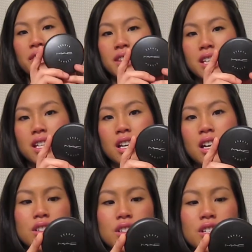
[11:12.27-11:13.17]
the
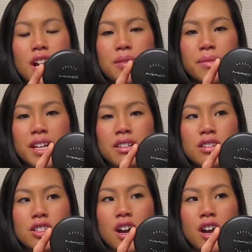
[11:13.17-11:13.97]
Chenman,